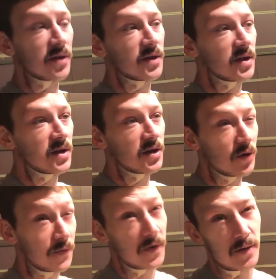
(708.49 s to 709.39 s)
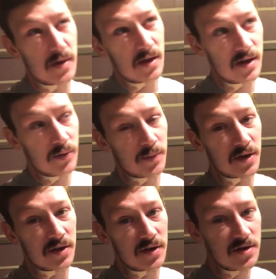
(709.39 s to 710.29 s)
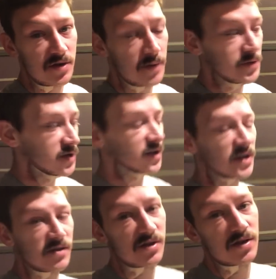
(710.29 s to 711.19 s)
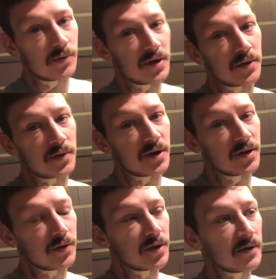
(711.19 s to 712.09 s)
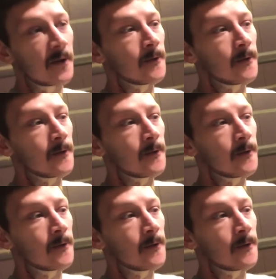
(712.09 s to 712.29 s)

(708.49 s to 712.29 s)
The GoFundMe link will be in the description, and that's just the way that we're gonna do it.